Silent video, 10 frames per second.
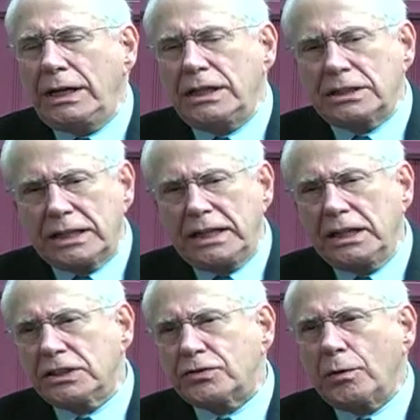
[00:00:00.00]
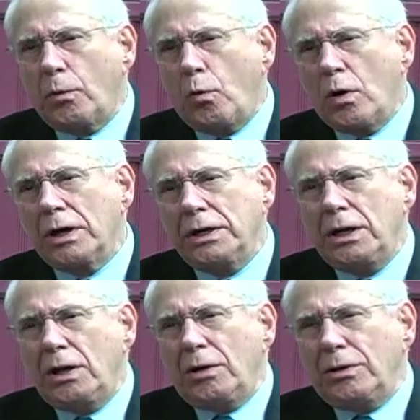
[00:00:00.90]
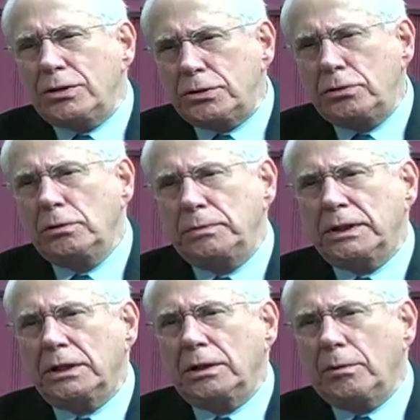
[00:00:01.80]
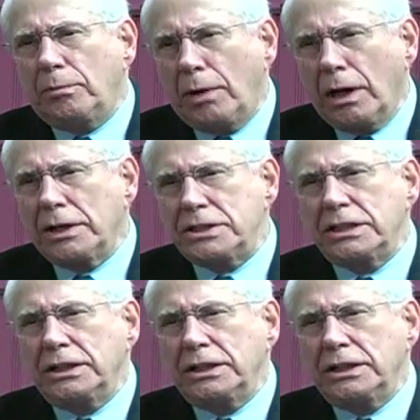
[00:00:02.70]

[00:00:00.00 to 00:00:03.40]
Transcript: is leading us from one stupid policy